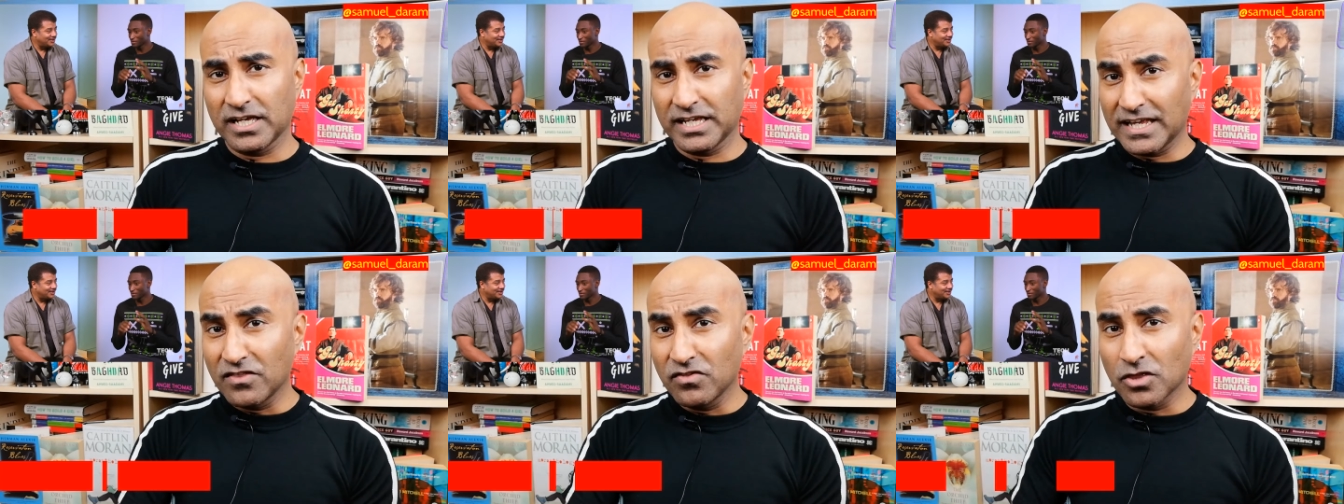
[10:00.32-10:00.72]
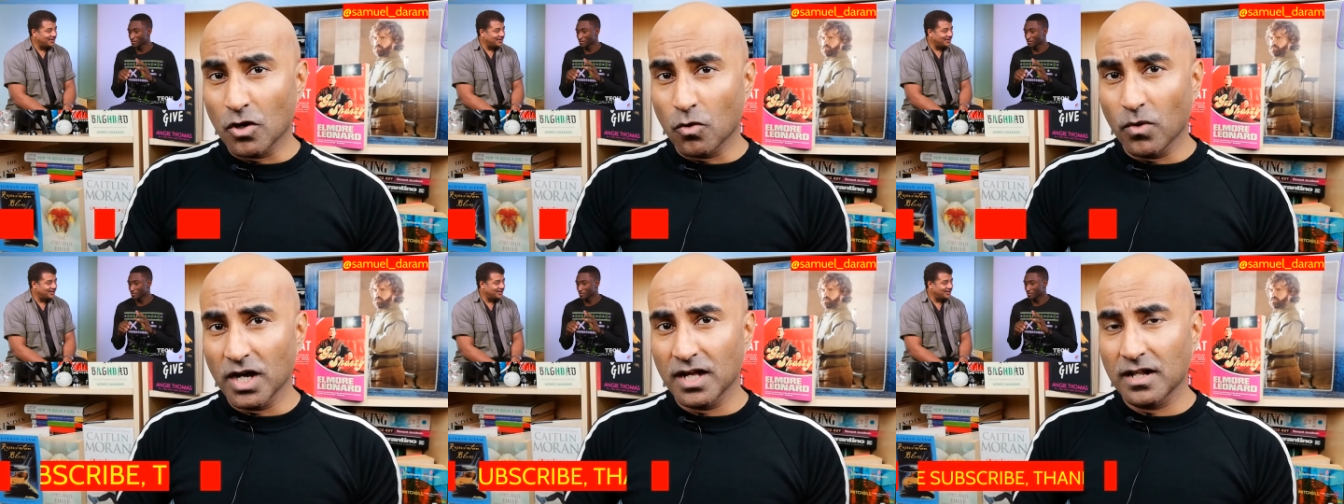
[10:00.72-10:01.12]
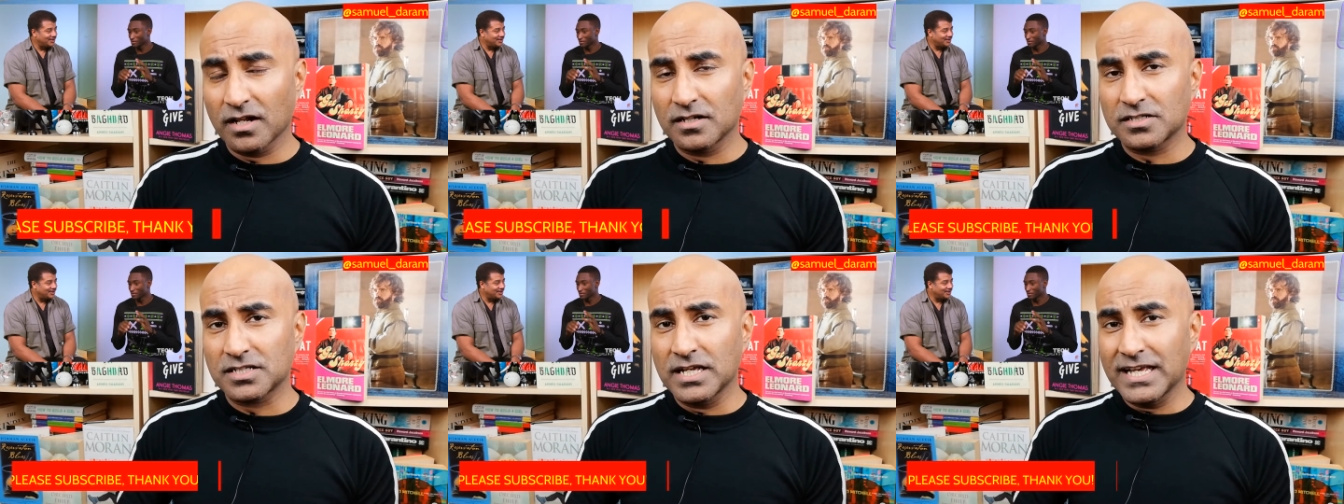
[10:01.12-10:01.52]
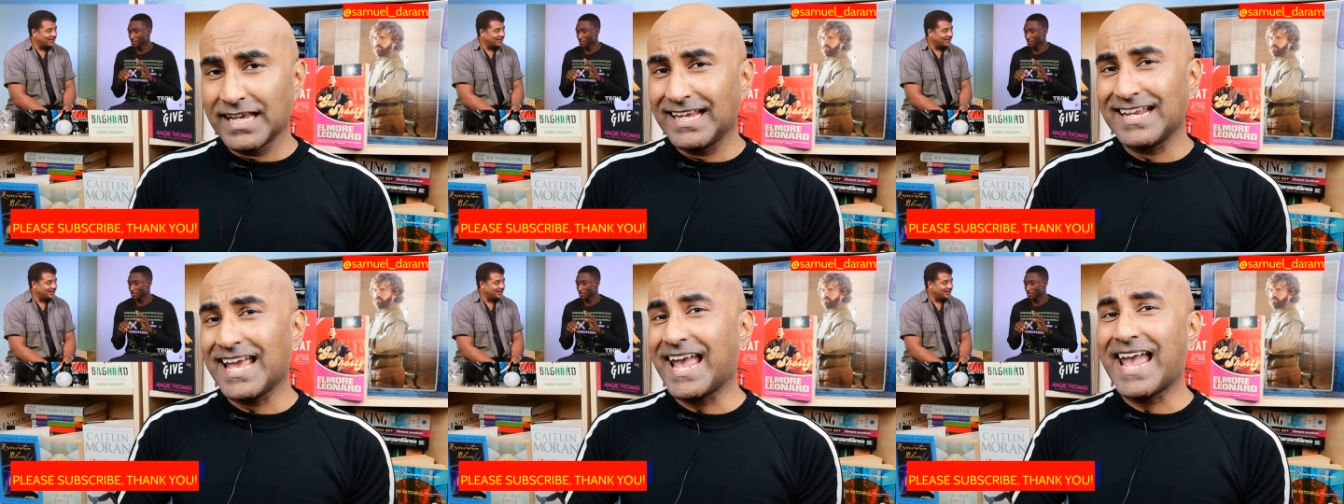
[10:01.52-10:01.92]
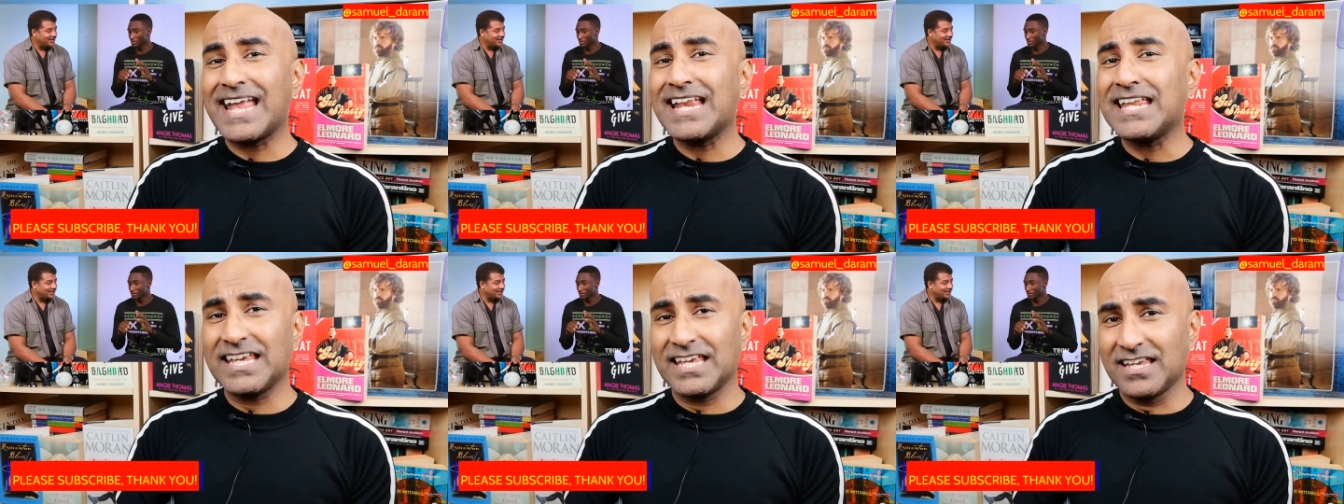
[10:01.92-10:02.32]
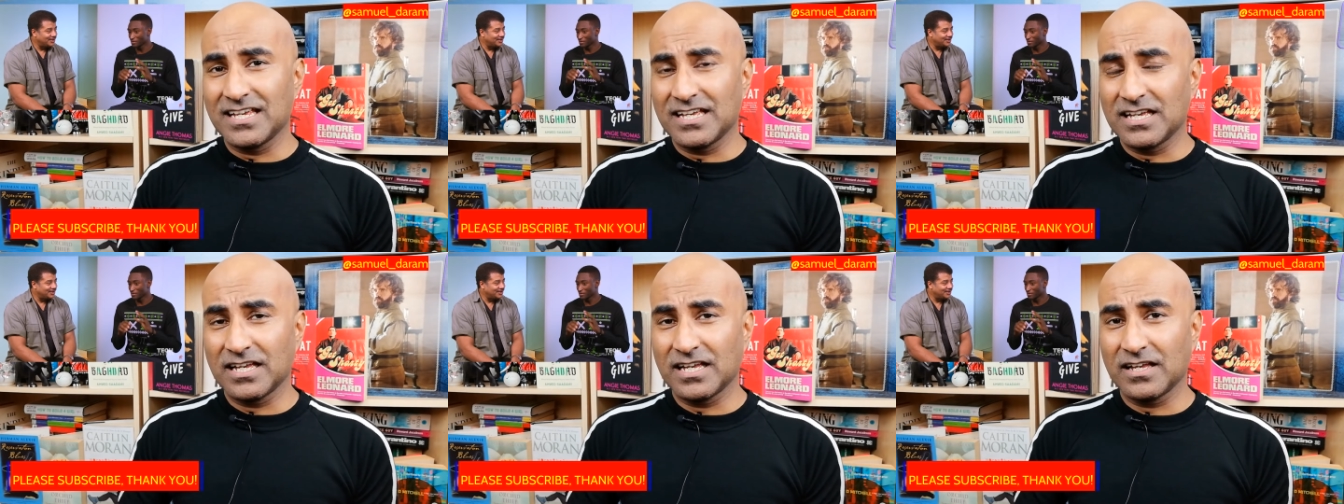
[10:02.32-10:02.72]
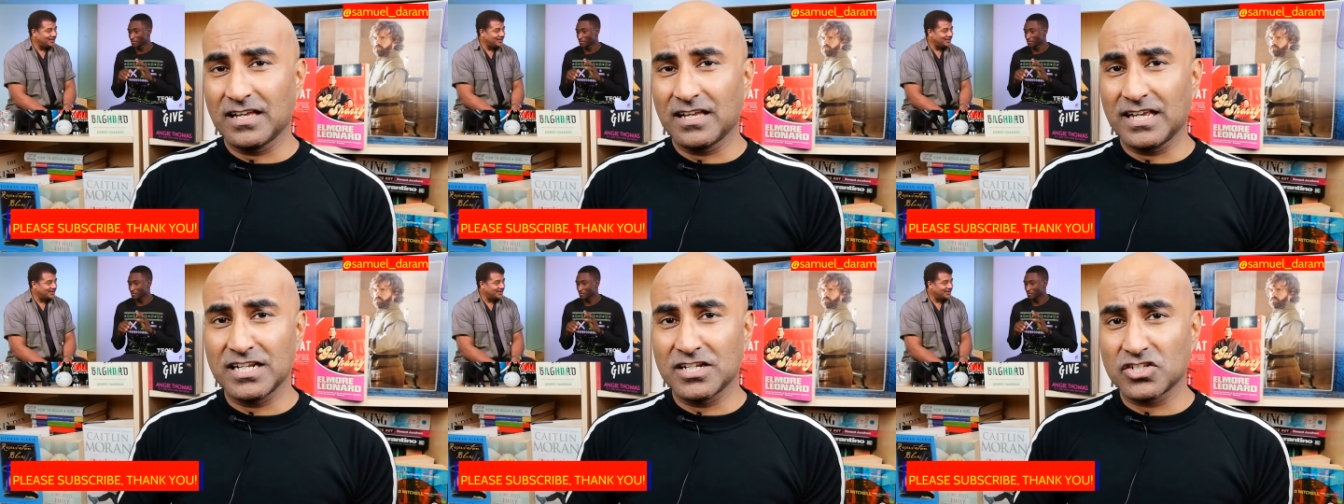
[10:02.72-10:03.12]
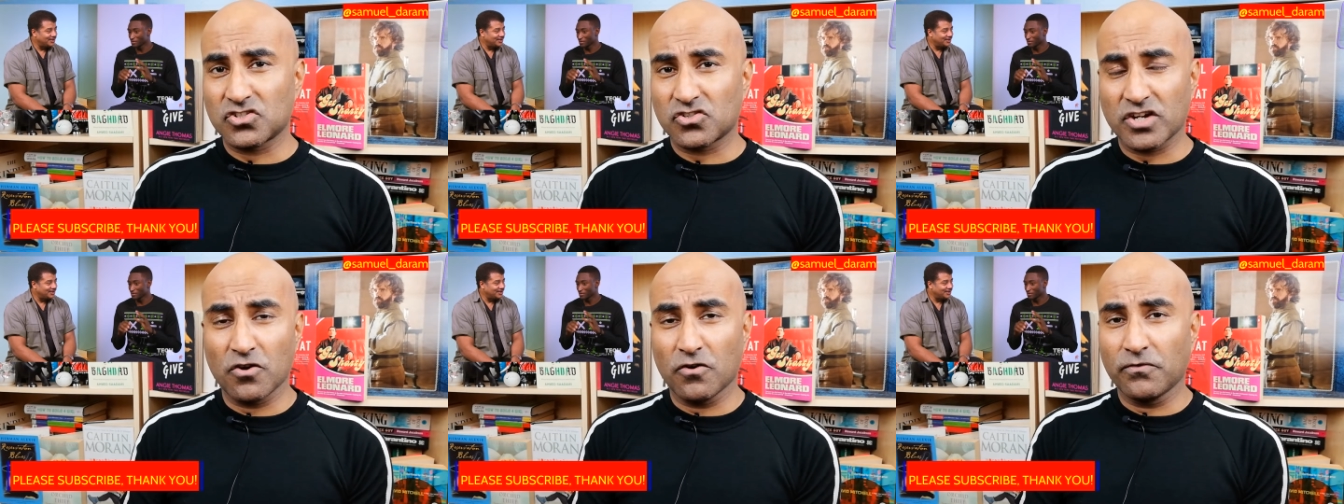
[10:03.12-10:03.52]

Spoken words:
in the world, in any industry or